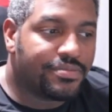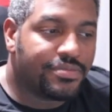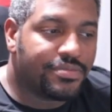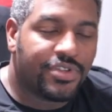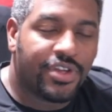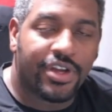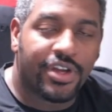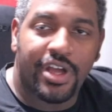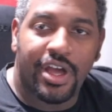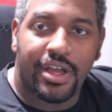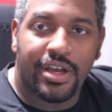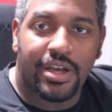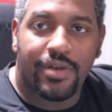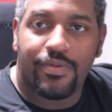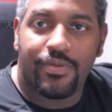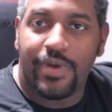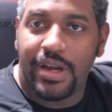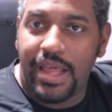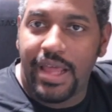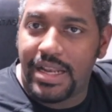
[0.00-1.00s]
going to
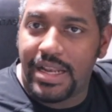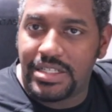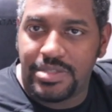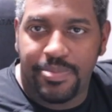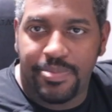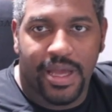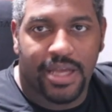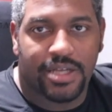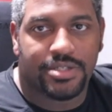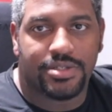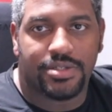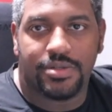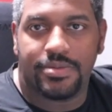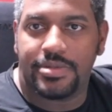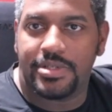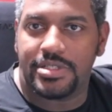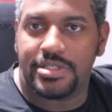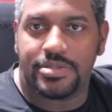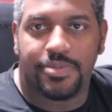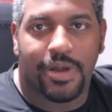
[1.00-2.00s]
run out of special,
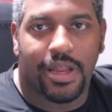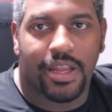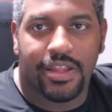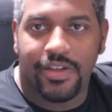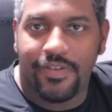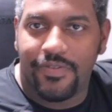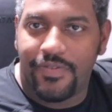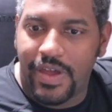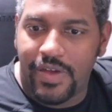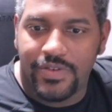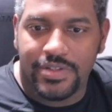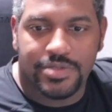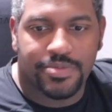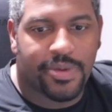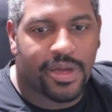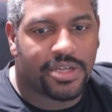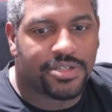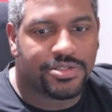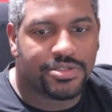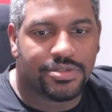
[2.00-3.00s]
because it's probably your favorite
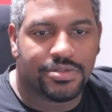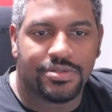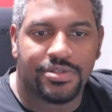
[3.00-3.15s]
special.